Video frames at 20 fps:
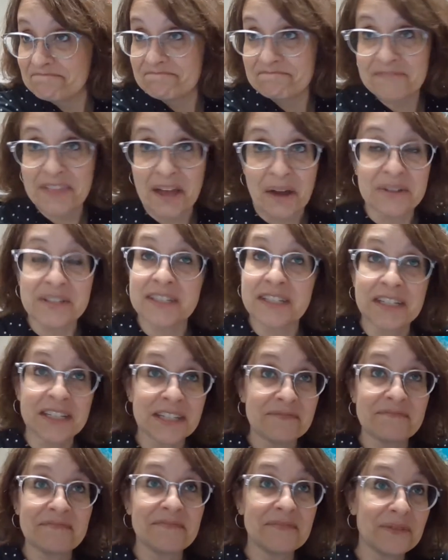That was
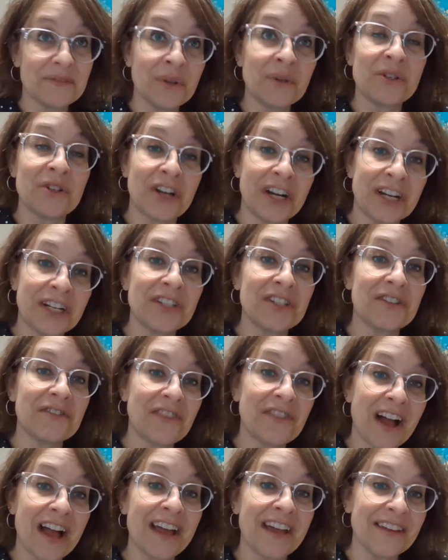it. We were trying to
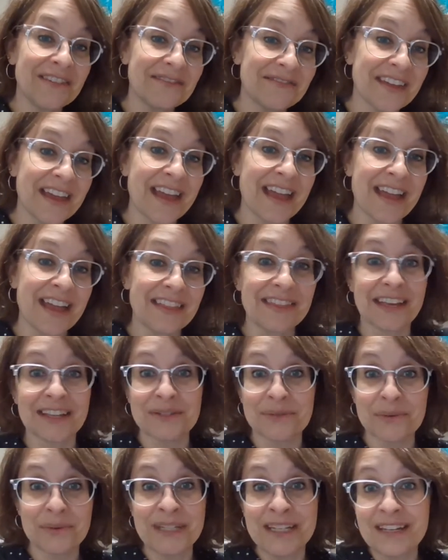survive, and
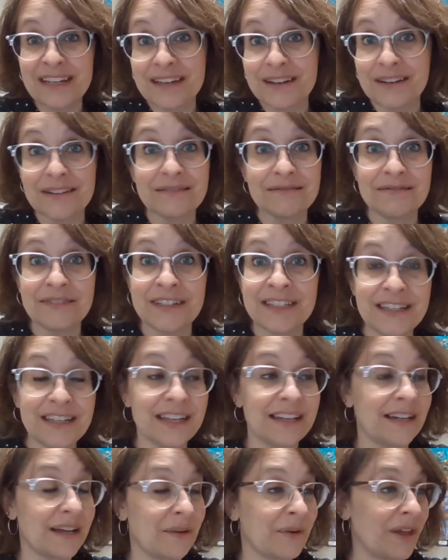that's what we
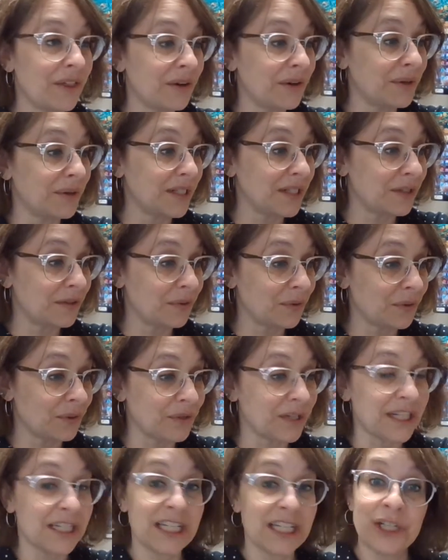did. Whether it was through
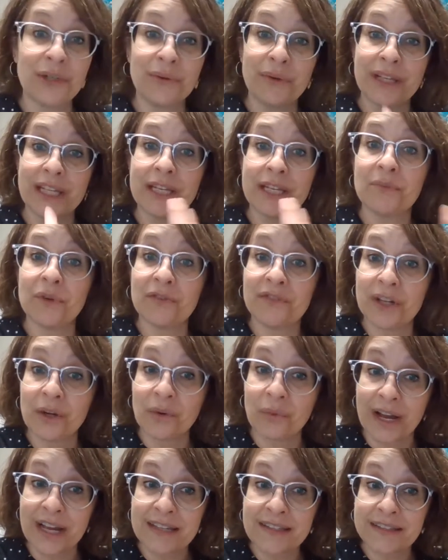continually moving
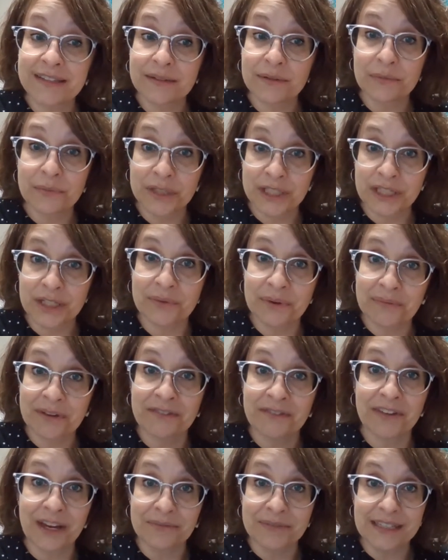west, which is what my
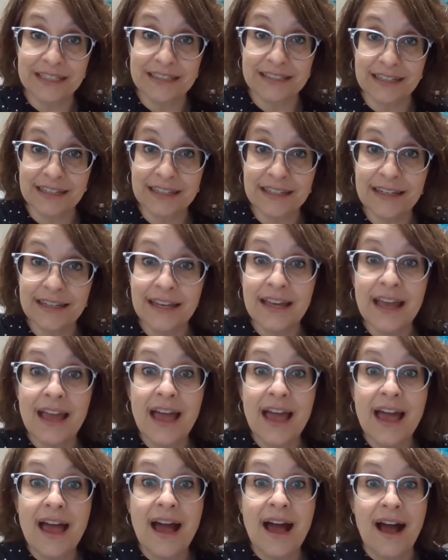family did.
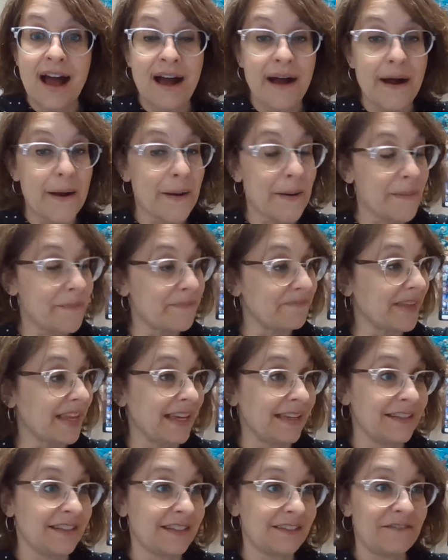
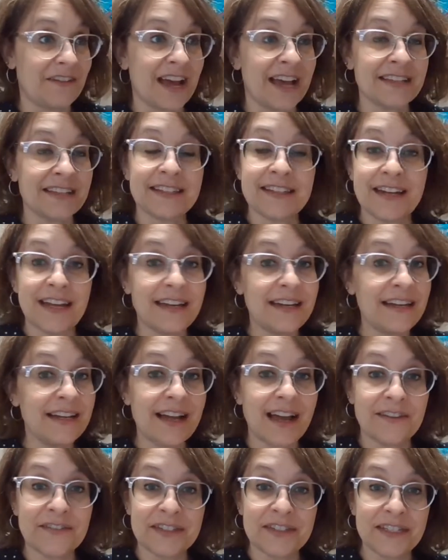It's fascinating.
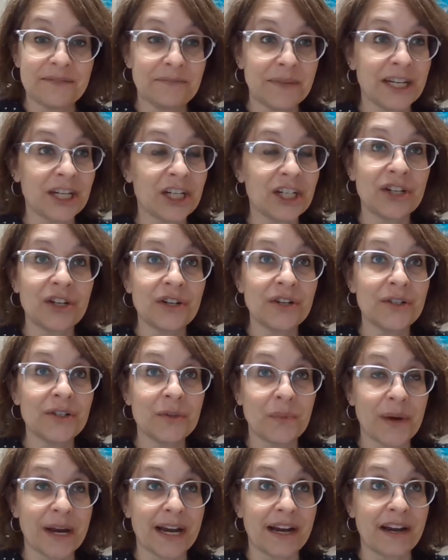I've seen pictures
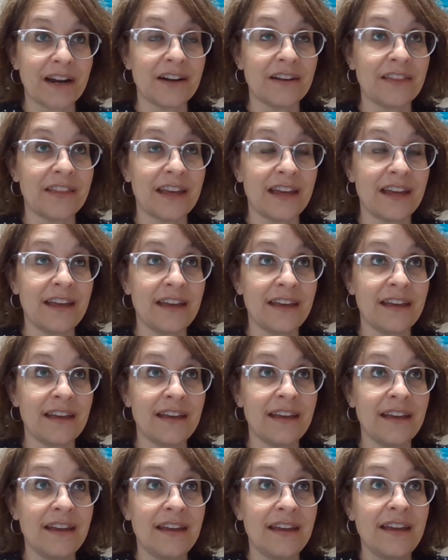where they
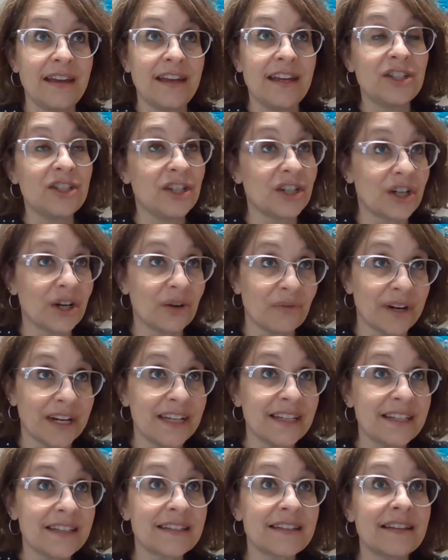took a
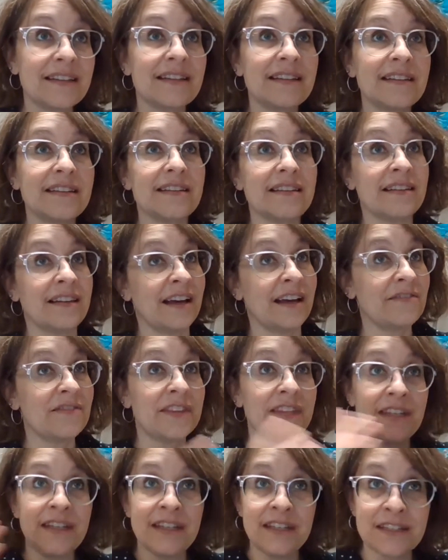risk, left
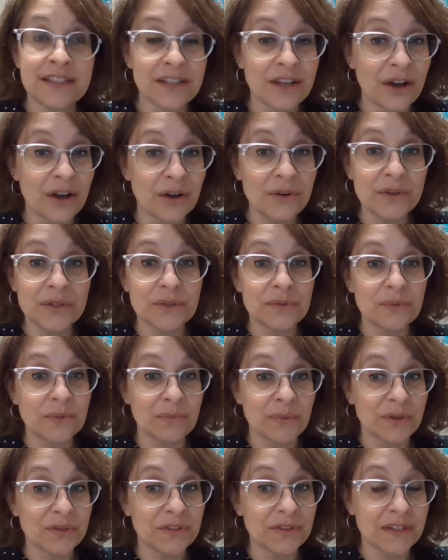the East Coast, where
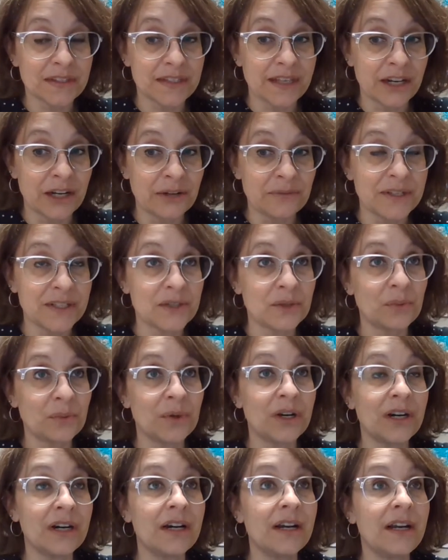most of the settlements
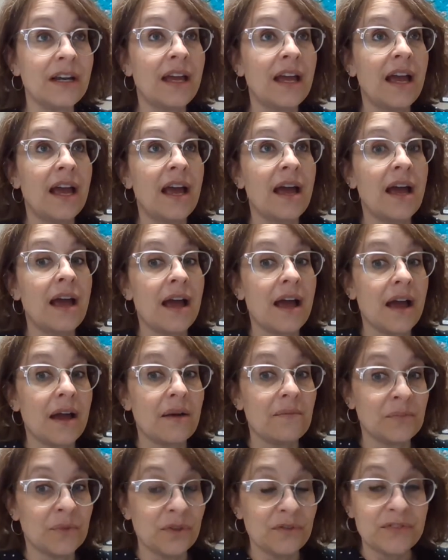were,
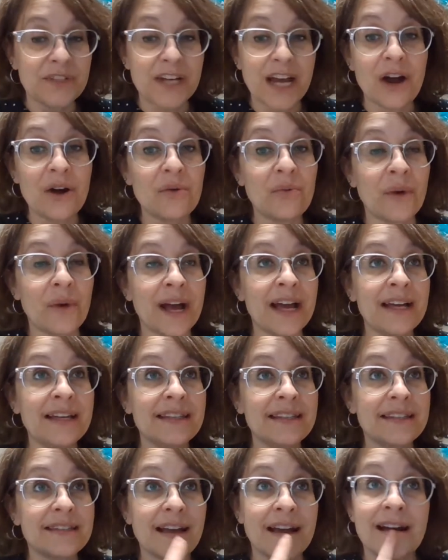moved out
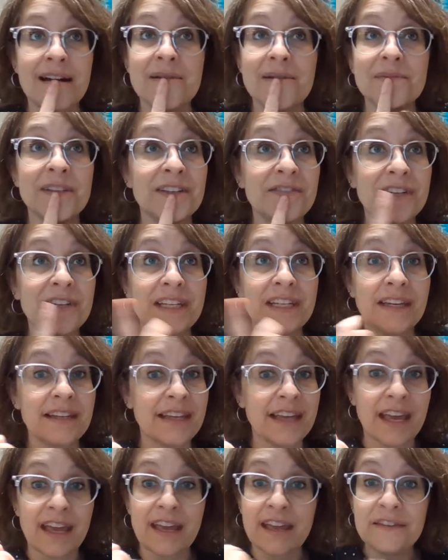west, living in
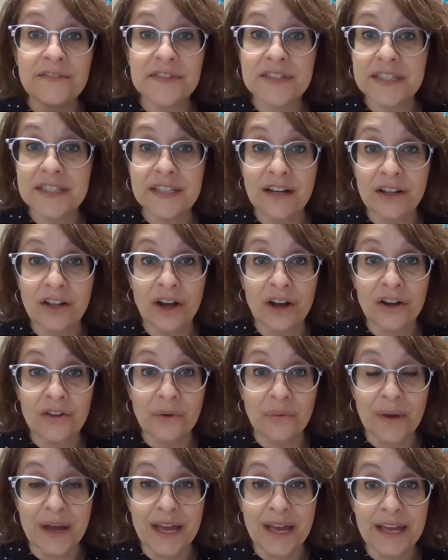caves along the
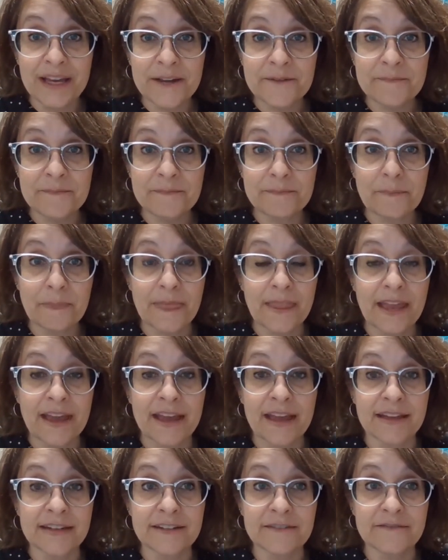way,
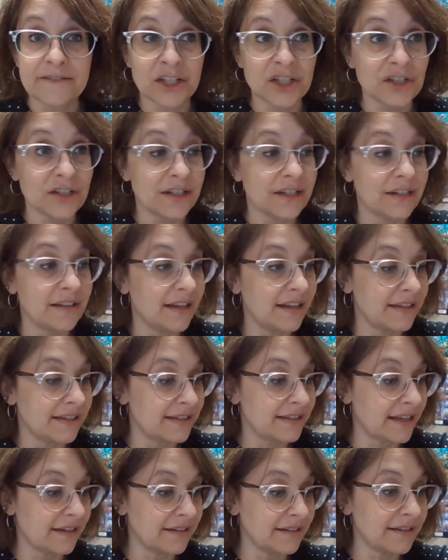and eventually they
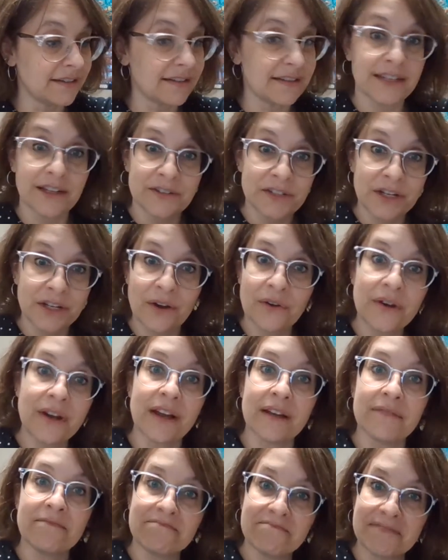settled in South
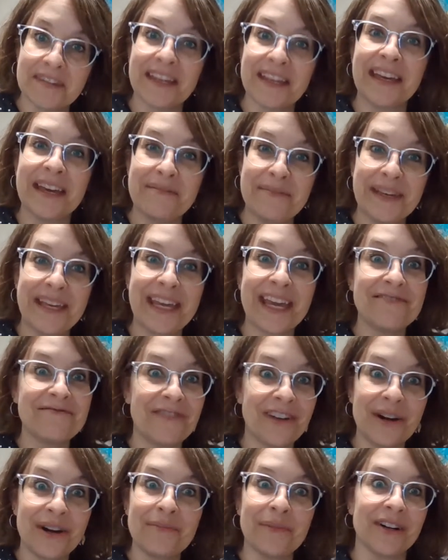Dakota and became
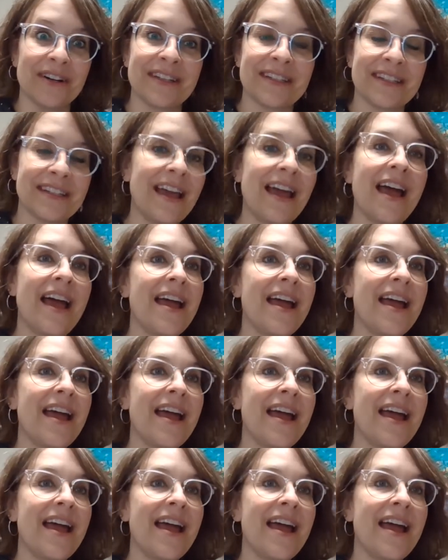farmers.